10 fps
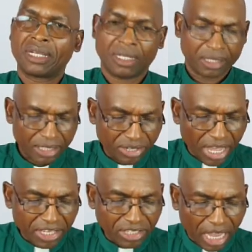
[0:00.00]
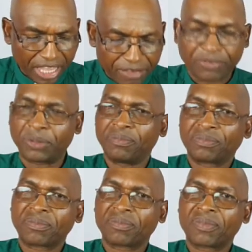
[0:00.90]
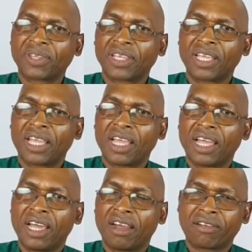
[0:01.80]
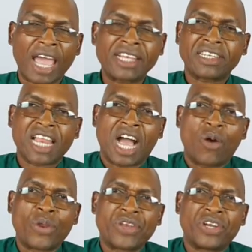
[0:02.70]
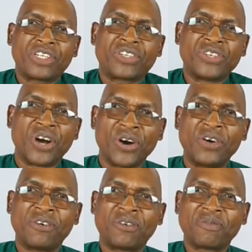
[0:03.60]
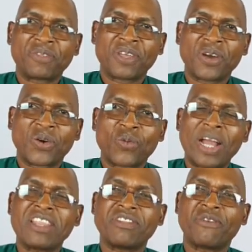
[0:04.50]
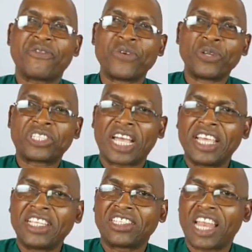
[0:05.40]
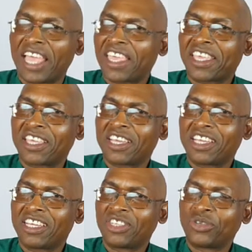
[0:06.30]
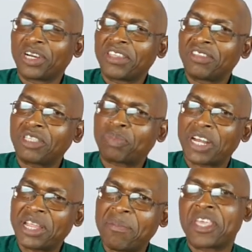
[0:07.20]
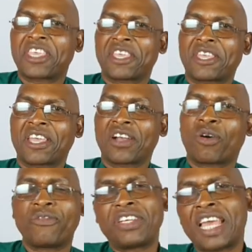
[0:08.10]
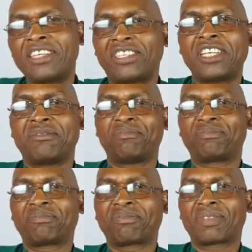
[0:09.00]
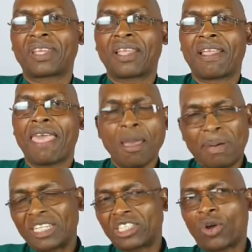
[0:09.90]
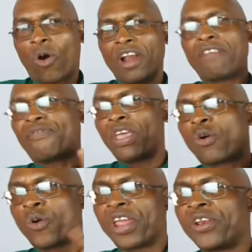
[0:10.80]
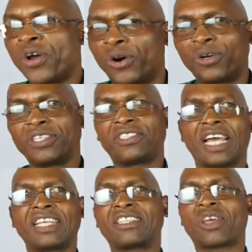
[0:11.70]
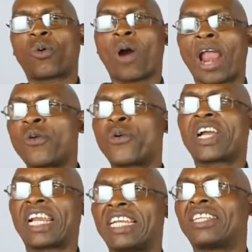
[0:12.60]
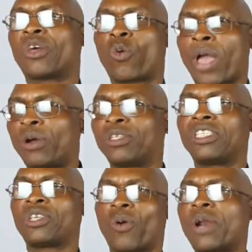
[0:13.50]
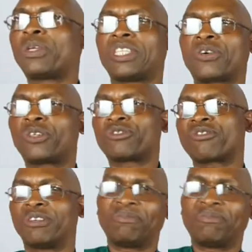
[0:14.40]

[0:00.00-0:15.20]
The days are evil. Right now, we don't know what the future is like during this pandemic, COVID-19. But the only thing we know is that the one who created the world is the one who is in control.